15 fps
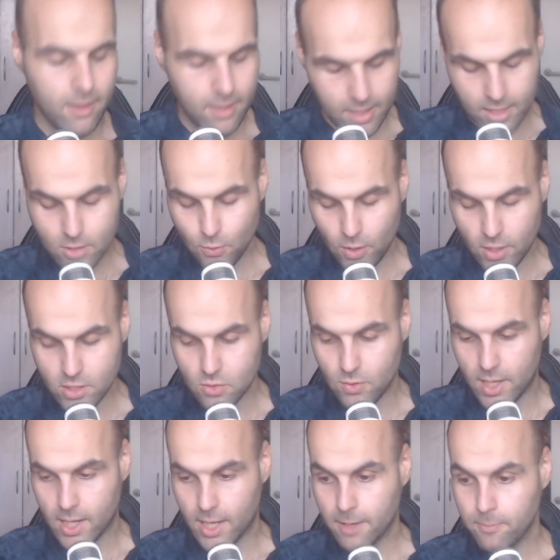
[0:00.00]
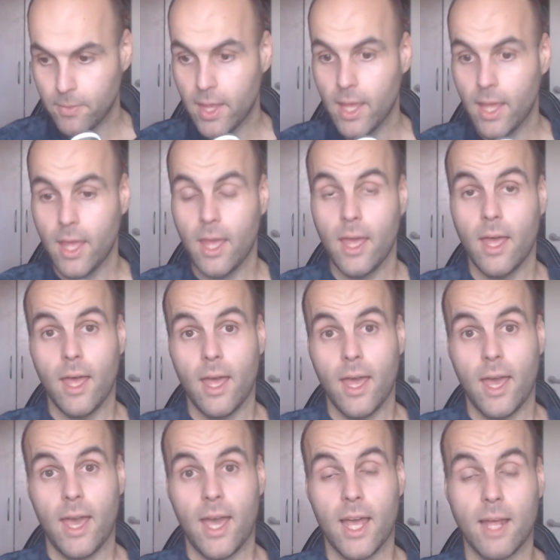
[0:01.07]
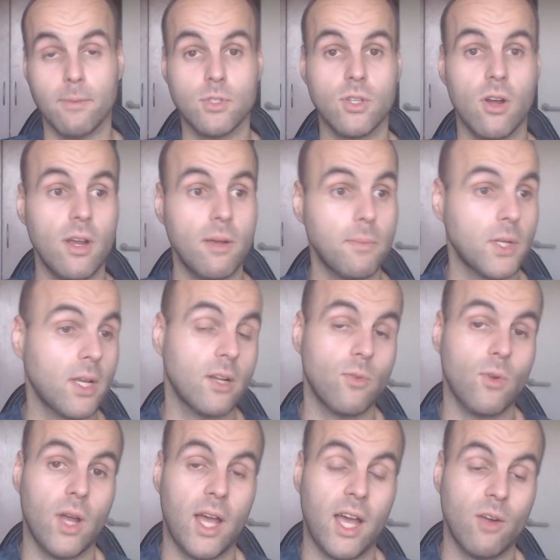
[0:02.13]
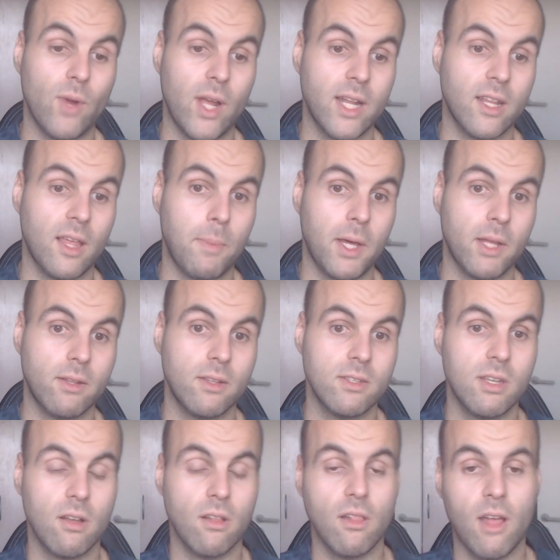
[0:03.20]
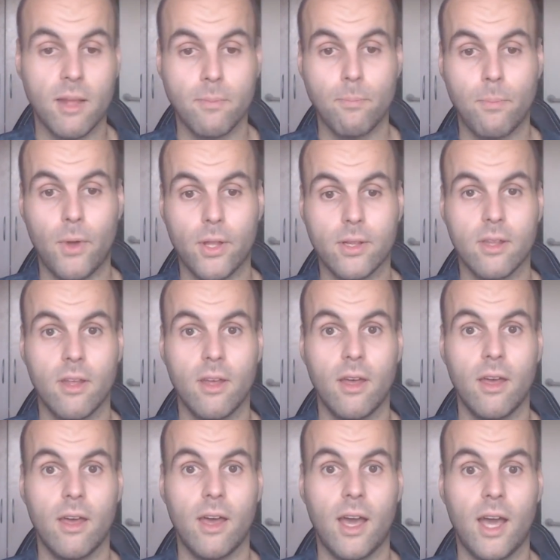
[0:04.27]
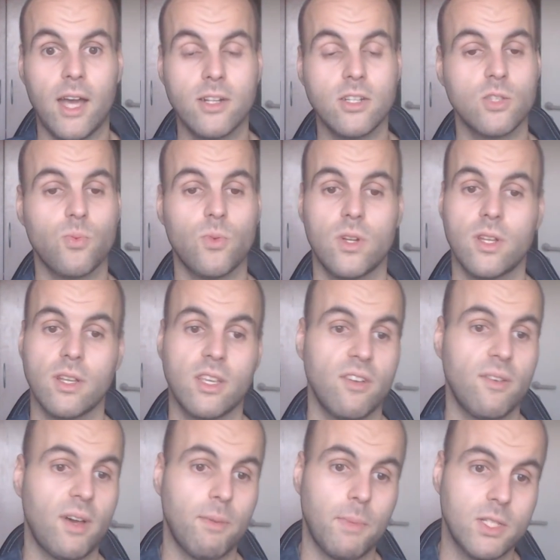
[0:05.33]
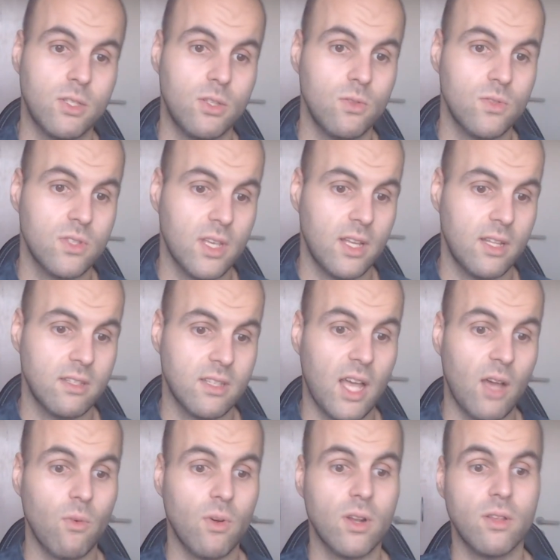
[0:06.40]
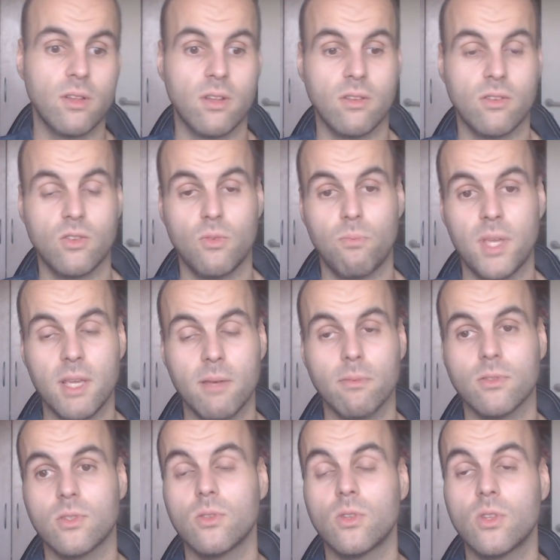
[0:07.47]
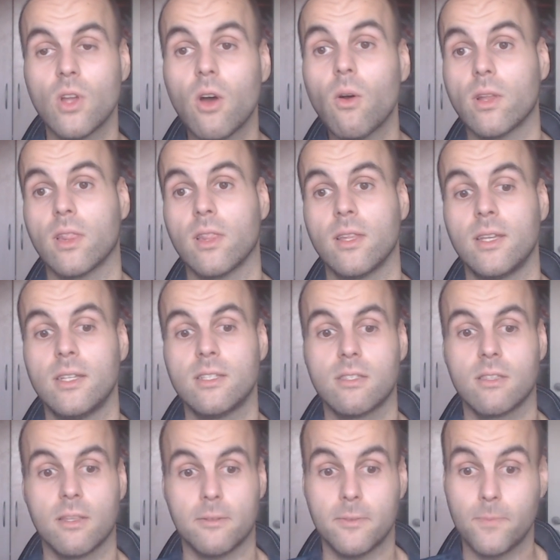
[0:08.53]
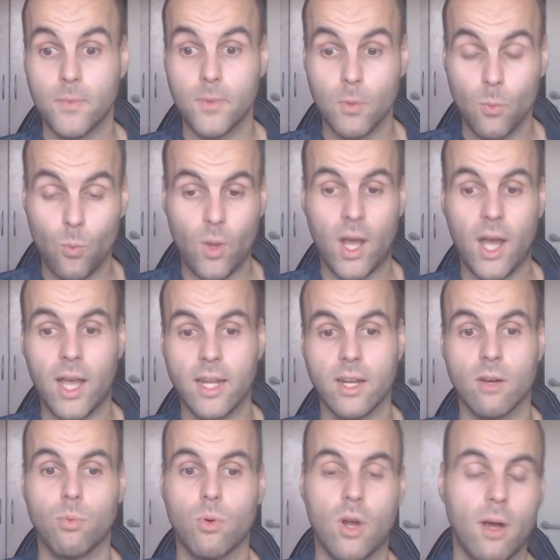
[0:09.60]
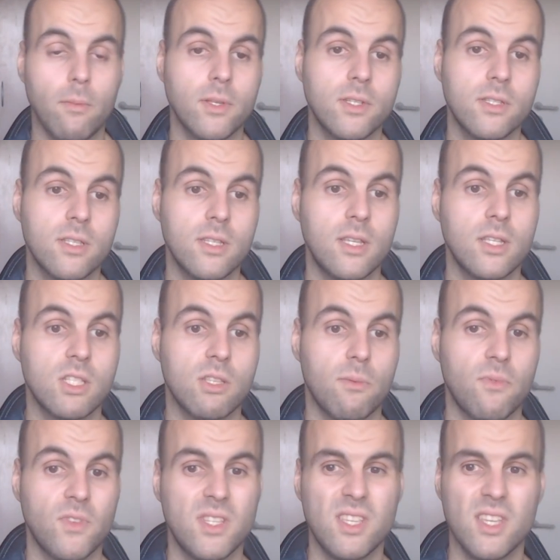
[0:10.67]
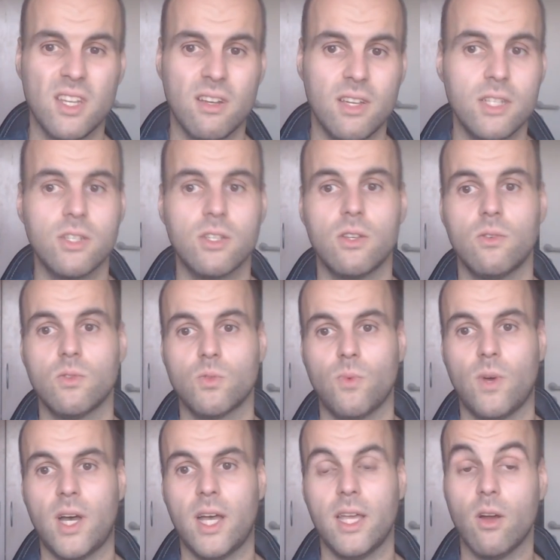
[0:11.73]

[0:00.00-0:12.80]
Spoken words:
It's frustrating. I'm sorry I ranted about this here a lot, but I just want to give out my 2 cents. I wanted to people to know at least why they're probably seeing some of these here issues. Why,